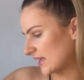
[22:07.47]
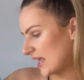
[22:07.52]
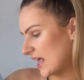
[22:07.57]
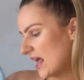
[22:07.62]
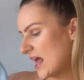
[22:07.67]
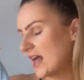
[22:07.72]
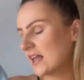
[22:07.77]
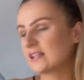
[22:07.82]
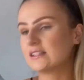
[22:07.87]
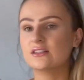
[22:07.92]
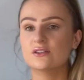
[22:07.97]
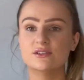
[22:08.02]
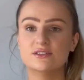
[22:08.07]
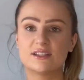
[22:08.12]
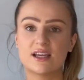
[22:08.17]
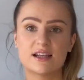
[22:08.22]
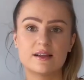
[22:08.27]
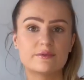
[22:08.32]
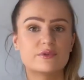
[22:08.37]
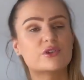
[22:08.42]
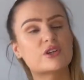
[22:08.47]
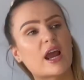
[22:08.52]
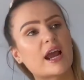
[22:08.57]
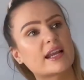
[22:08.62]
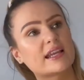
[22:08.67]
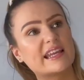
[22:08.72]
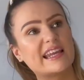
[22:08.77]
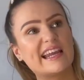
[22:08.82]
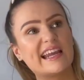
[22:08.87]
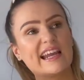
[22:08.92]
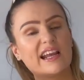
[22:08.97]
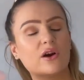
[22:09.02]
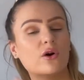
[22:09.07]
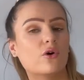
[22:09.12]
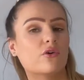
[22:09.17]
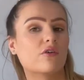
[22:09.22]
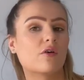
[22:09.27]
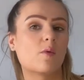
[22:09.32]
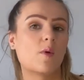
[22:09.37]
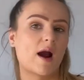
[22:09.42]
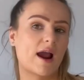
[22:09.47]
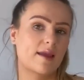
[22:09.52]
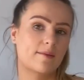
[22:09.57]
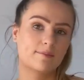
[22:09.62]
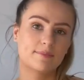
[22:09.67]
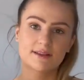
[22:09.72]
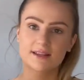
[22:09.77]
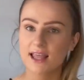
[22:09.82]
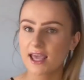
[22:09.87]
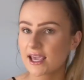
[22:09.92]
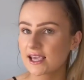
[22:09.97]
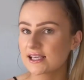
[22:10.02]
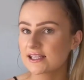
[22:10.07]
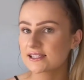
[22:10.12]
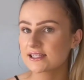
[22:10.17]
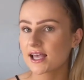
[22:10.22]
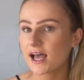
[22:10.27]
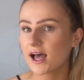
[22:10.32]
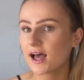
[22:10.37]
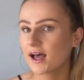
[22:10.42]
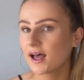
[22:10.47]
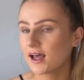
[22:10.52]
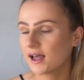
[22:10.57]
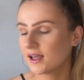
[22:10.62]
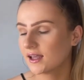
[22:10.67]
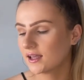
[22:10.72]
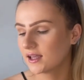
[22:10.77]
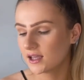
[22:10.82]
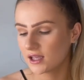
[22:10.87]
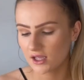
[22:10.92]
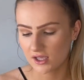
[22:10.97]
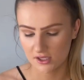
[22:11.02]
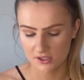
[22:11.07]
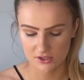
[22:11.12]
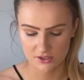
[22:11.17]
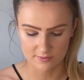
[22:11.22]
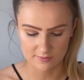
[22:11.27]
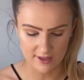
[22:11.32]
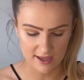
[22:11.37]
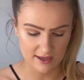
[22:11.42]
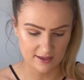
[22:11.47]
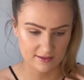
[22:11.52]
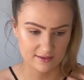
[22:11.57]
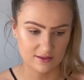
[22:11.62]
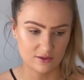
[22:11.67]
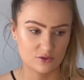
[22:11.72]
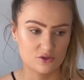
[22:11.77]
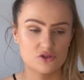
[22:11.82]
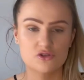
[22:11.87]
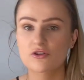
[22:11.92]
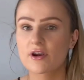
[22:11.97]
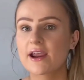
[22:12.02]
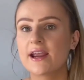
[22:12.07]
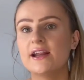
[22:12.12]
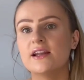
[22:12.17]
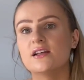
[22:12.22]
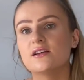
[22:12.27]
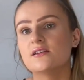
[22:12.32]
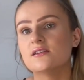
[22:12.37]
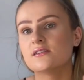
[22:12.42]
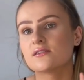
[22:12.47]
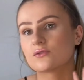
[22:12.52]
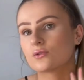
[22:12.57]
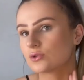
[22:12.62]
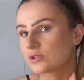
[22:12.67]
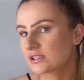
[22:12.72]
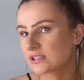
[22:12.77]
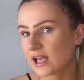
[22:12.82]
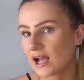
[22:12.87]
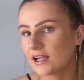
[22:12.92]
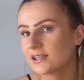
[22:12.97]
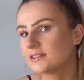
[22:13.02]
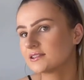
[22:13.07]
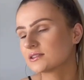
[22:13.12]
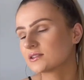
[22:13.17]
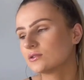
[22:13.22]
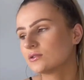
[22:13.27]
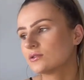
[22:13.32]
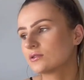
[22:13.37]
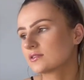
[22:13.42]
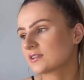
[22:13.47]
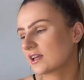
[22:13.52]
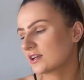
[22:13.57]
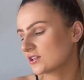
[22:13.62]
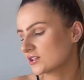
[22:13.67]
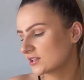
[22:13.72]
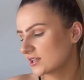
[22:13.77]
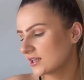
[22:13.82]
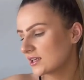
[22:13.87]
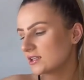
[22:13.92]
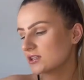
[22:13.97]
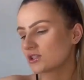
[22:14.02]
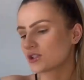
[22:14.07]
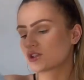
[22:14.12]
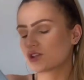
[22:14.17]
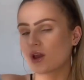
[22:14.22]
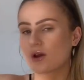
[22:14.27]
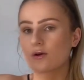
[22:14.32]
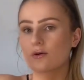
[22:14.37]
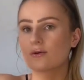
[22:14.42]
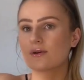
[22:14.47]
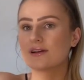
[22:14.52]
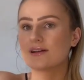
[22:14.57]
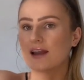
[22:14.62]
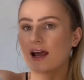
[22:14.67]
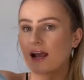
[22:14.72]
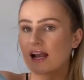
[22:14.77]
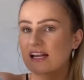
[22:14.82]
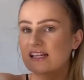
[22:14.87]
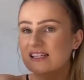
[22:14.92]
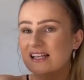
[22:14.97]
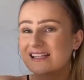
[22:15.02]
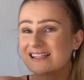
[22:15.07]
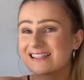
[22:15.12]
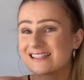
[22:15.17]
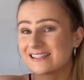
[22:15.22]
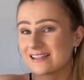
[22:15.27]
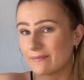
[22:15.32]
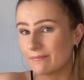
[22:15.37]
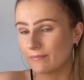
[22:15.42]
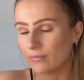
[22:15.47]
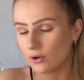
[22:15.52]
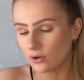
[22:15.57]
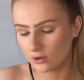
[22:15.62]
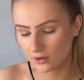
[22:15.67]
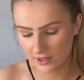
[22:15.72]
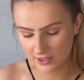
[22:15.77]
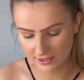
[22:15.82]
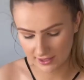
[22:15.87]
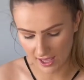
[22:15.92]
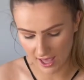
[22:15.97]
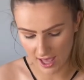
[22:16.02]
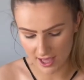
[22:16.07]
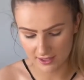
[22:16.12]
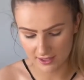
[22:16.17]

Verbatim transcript: a little denim jacket or a wide blazer some like little trainers or sandals i just think it's so nice and simple again